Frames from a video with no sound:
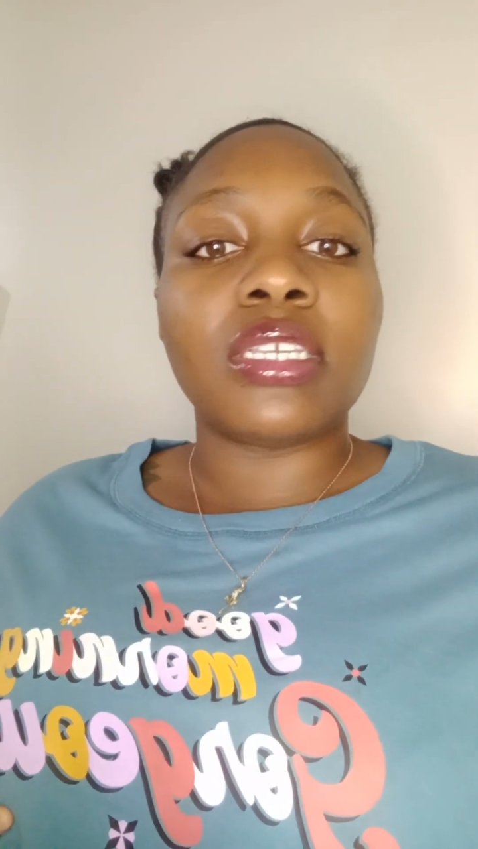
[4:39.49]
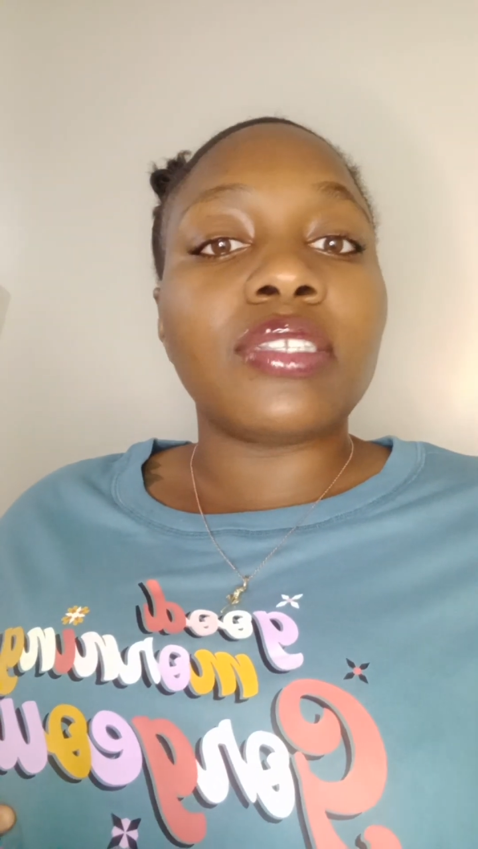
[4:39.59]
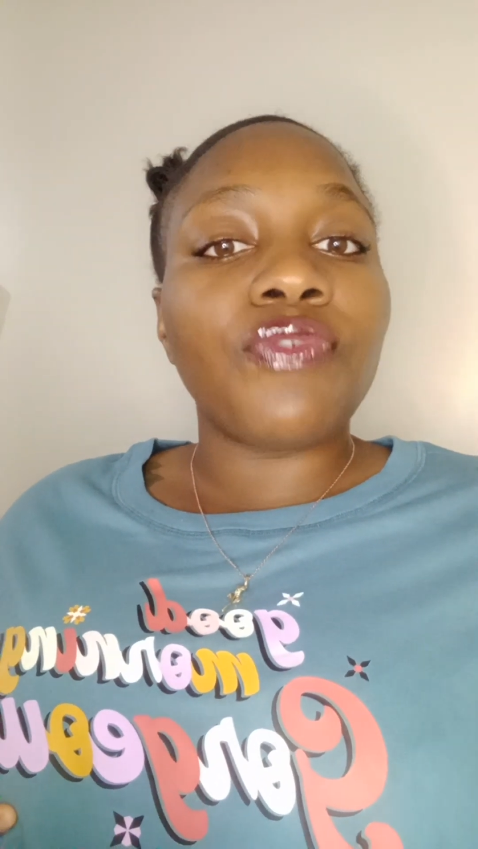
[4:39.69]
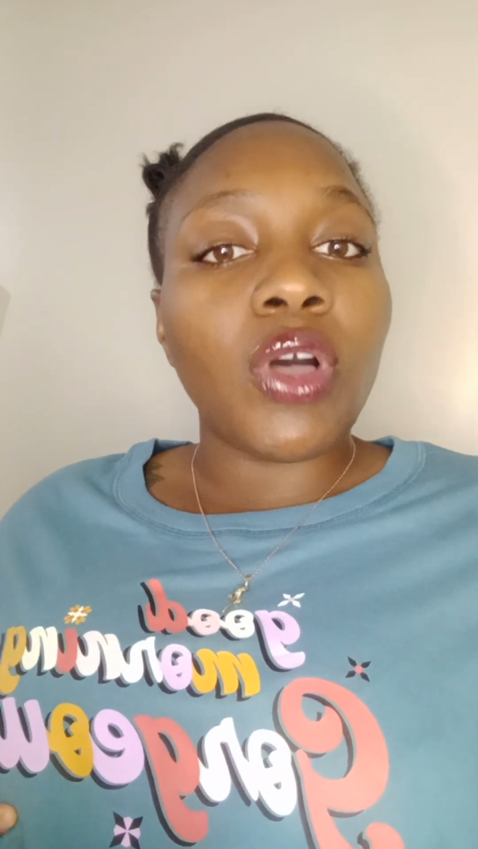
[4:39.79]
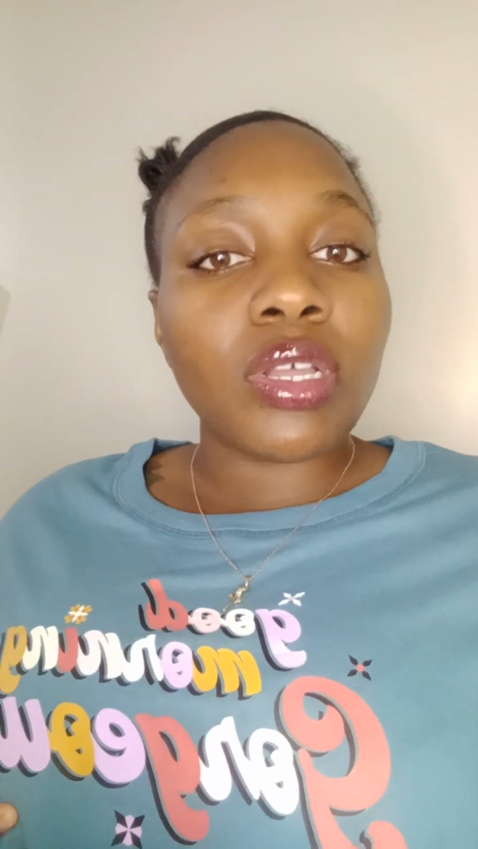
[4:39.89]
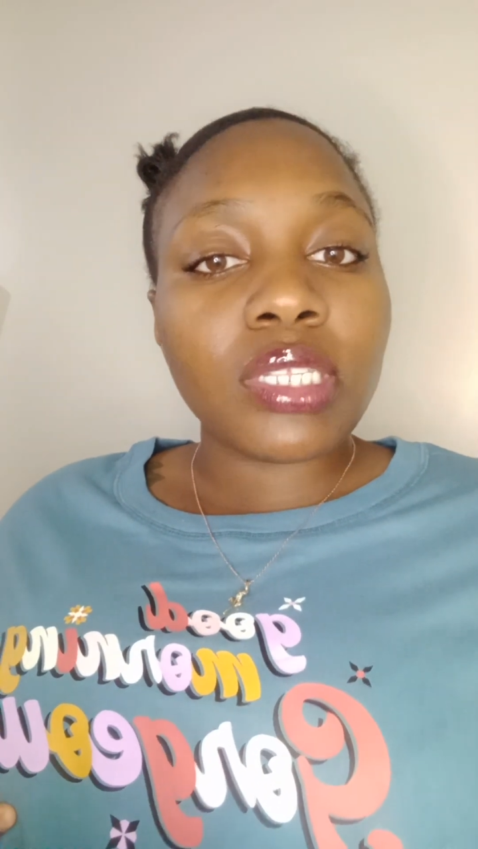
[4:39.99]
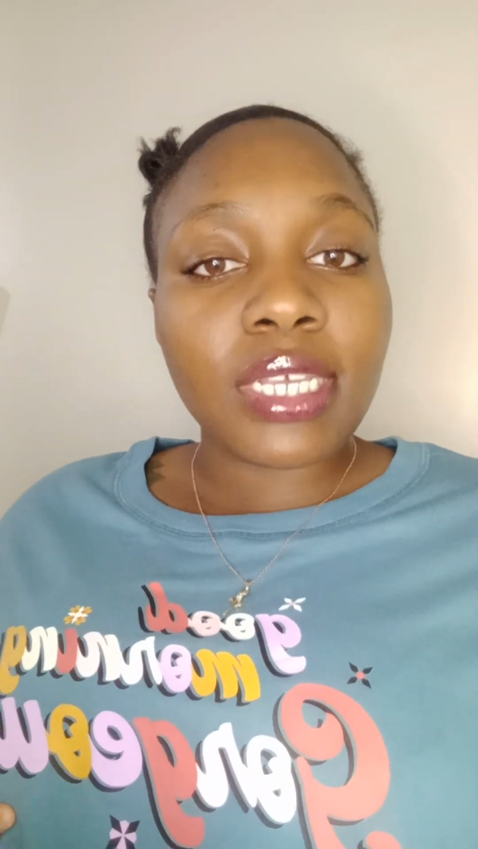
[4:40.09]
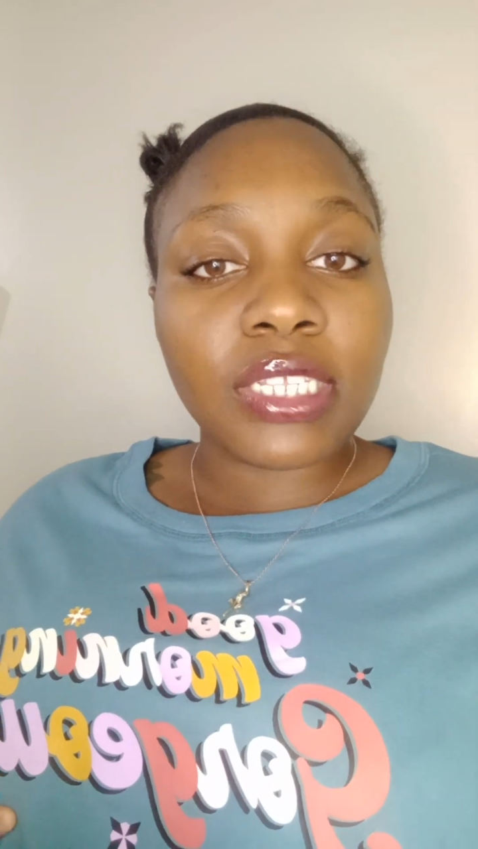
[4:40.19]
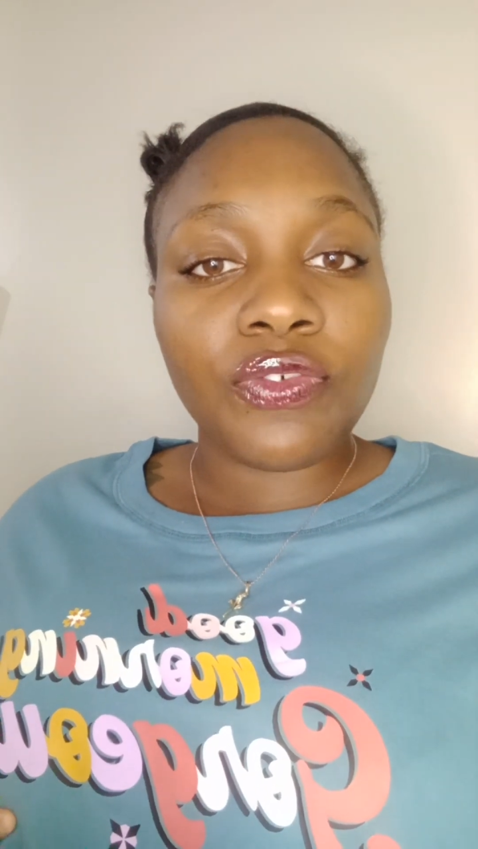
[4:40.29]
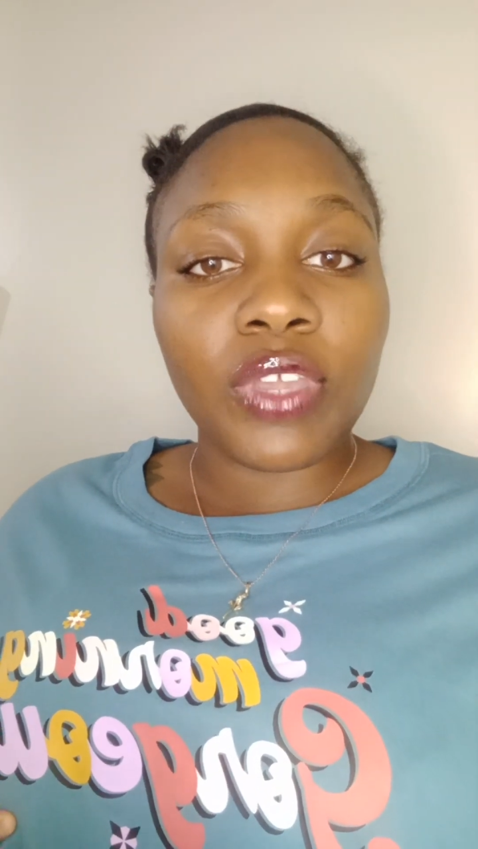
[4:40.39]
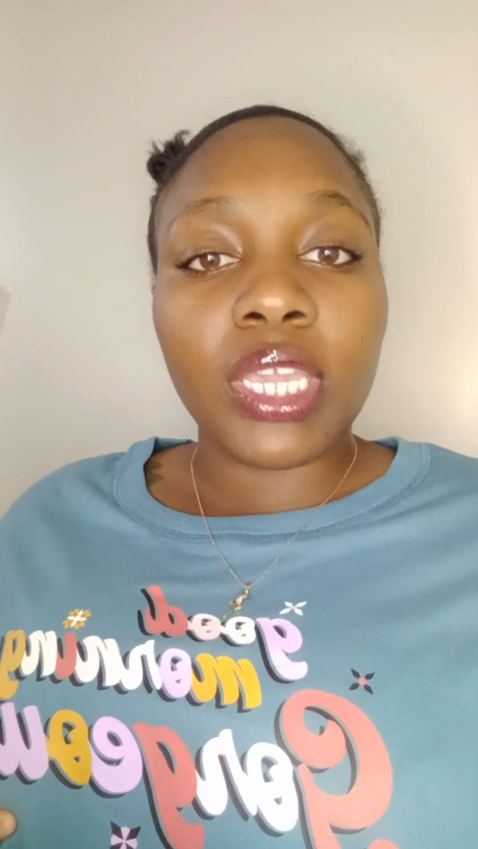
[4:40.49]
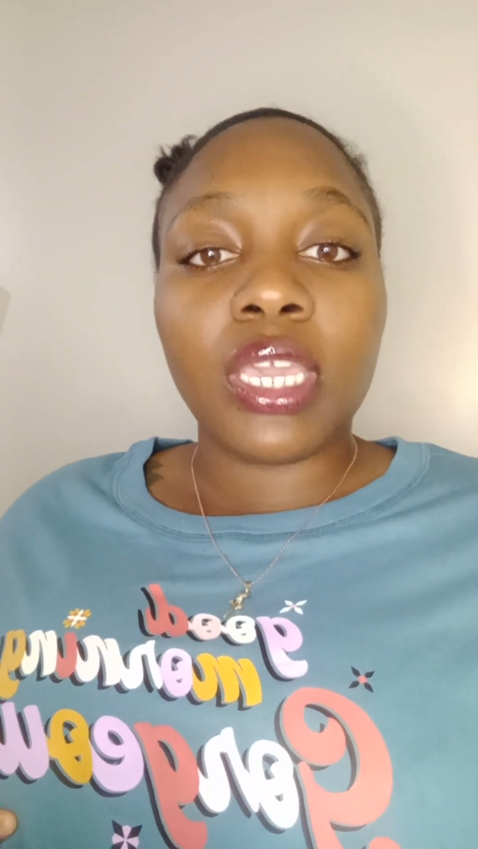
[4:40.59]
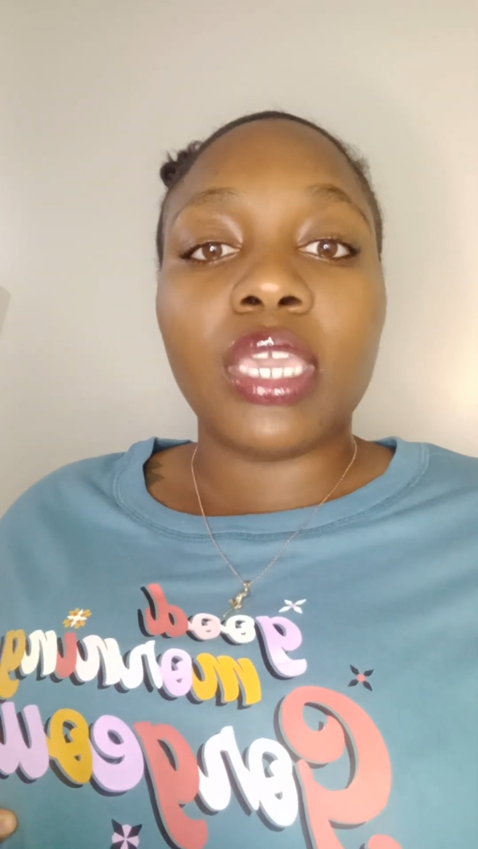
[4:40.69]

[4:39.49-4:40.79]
he's fall to his feet,